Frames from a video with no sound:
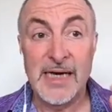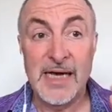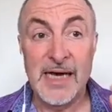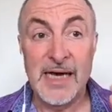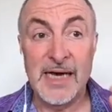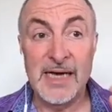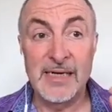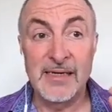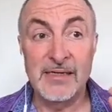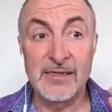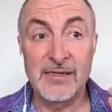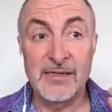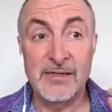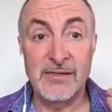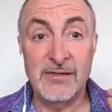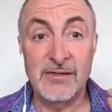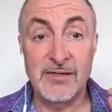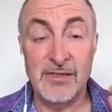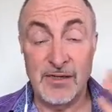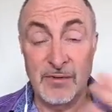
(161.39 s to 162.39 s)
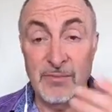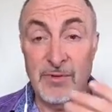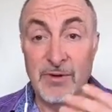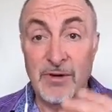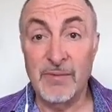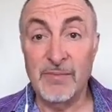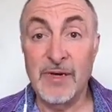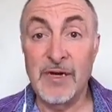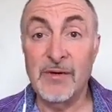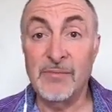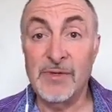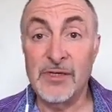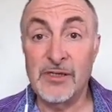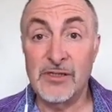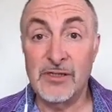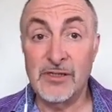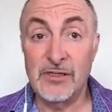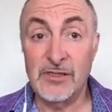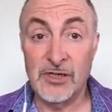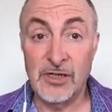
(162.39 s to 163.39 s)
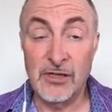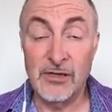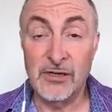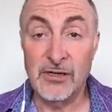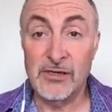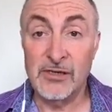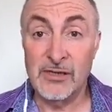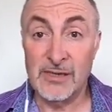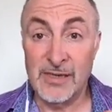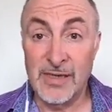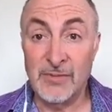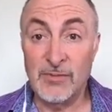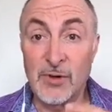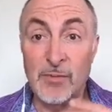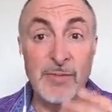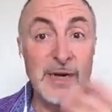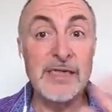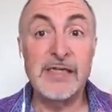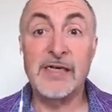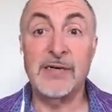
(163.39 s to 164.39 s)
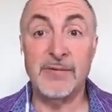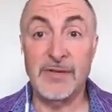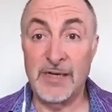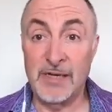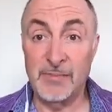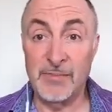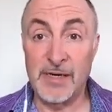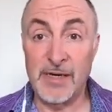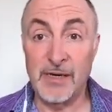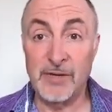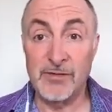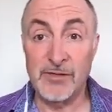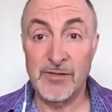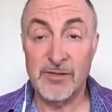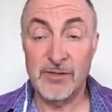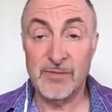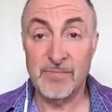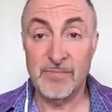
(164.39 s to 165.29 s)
And to some degree, it may not be sharing them romantically with anybody else.